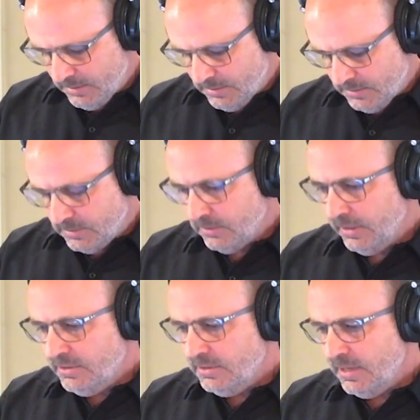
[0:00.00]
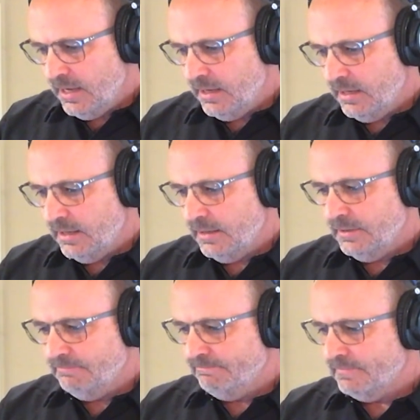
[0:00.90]
So let's say
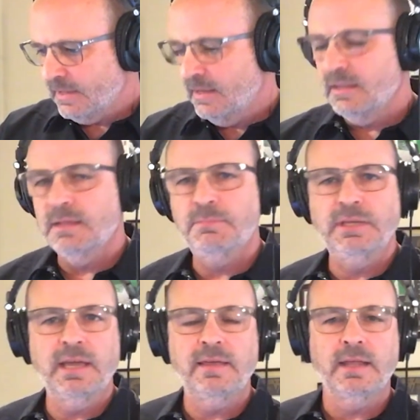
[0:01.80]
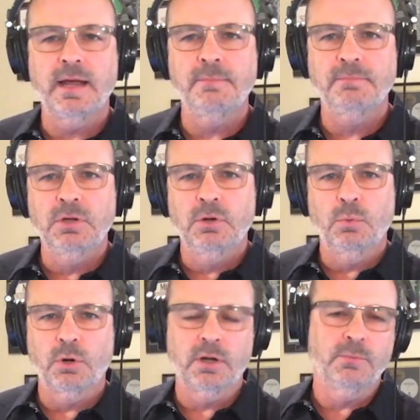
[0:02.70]
the PA that I'm
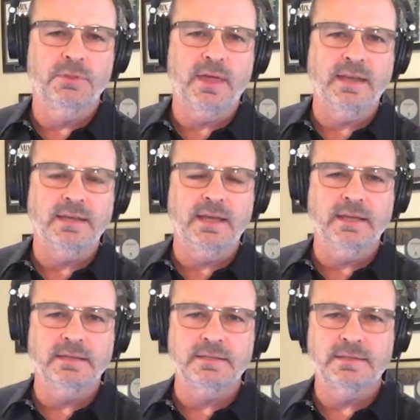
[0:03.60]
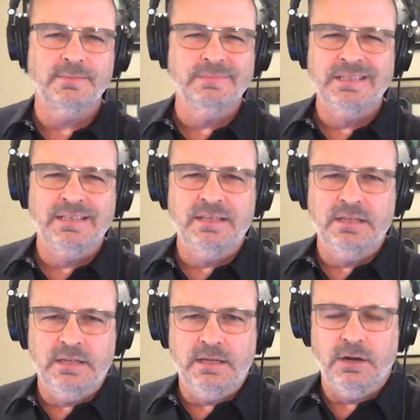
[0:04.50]
working with that day is,
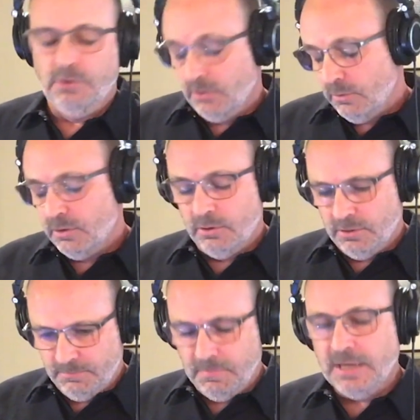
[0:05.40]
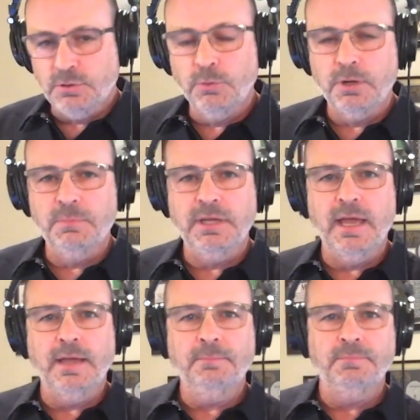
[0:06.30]
or my touring
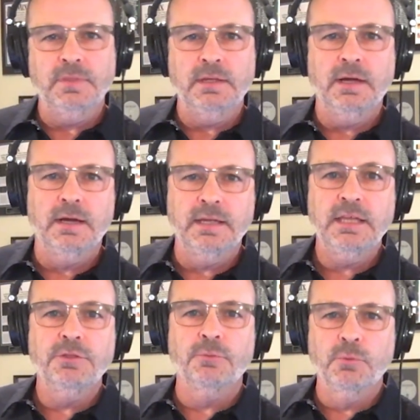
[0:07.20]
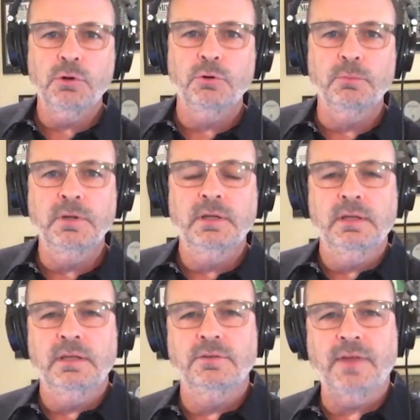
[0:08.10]
PA in the room
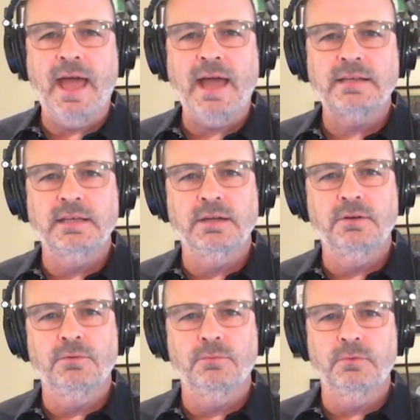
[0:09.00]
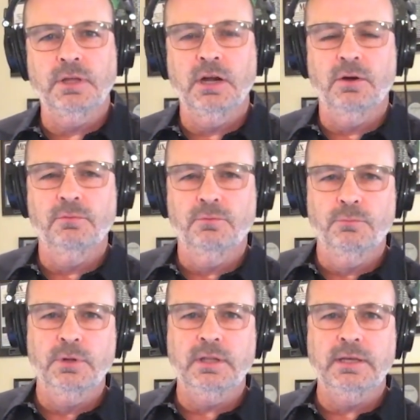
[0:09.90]
is acting, you know,
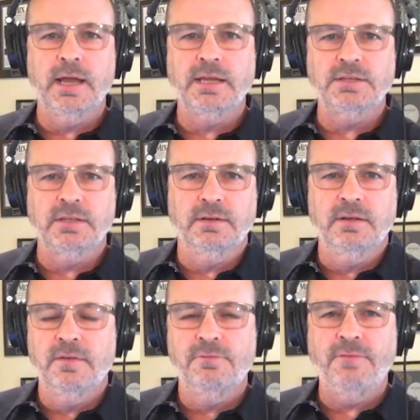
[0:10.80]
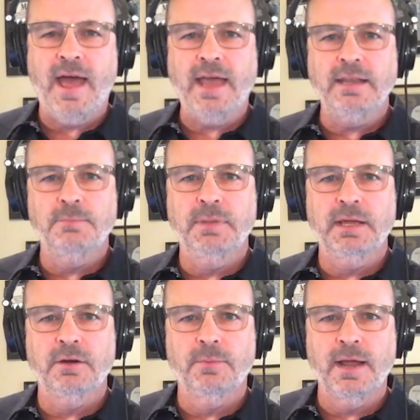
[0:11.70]
really nice and fat and
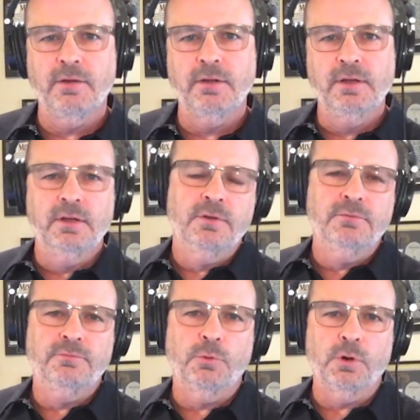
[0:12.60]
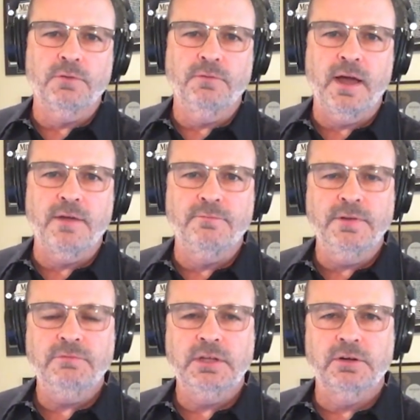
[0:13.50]
big around 45,
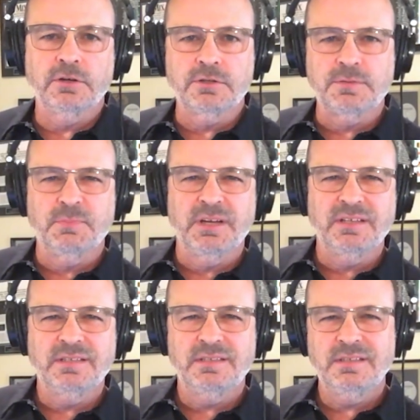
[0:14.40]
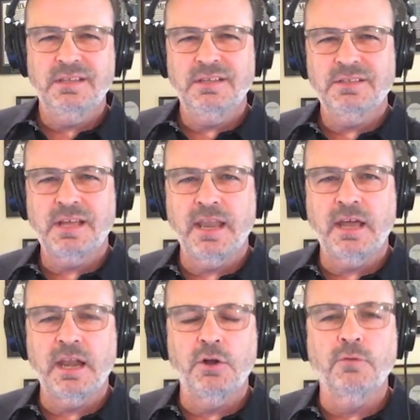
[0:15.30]
50 hertz, but it's kind of
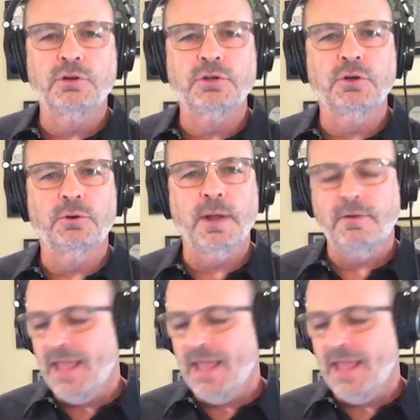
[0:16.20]
got an overtone around